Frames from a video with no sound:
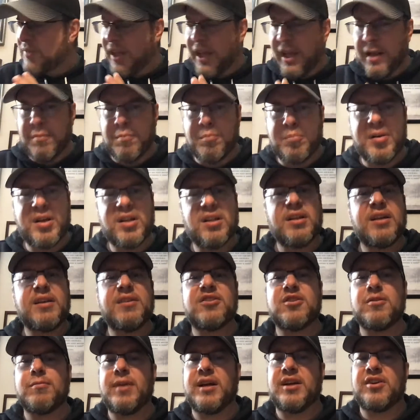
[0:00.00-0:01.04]
and billing
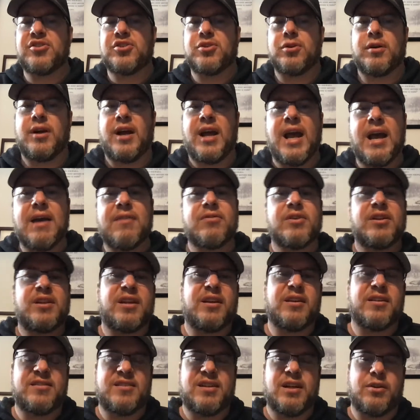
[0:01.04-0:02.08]
to make sure everything
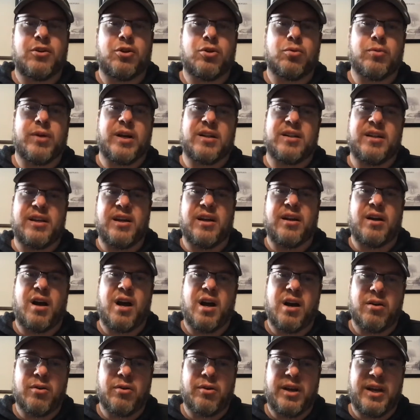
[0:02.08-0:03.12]
is done correctly on
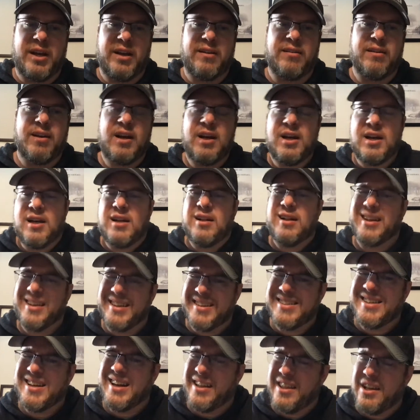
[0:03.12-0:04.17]
our end. Like I
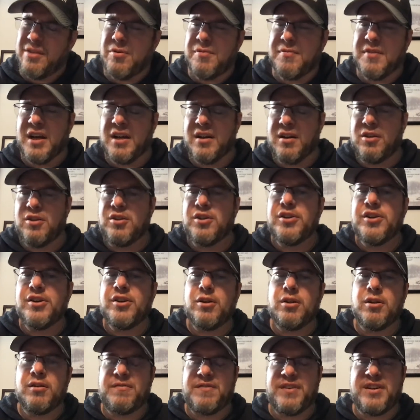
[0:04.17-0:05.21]
said, I think we've gotten a
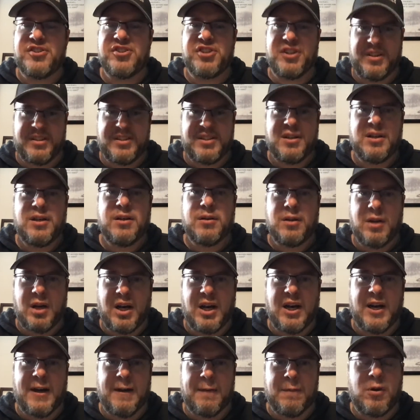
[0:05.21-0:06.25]
little efficient,
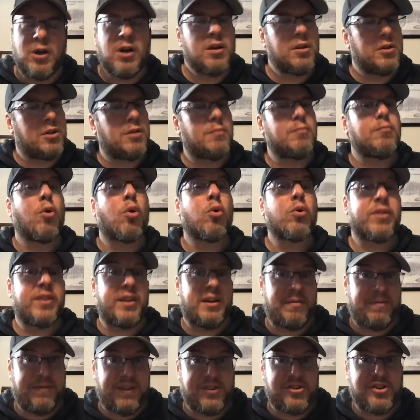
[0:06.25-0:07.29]
uh, a little more than
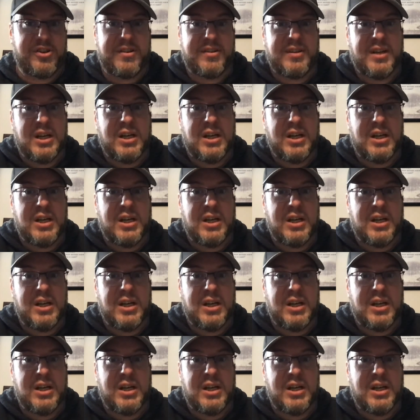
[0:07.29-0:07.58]
efficient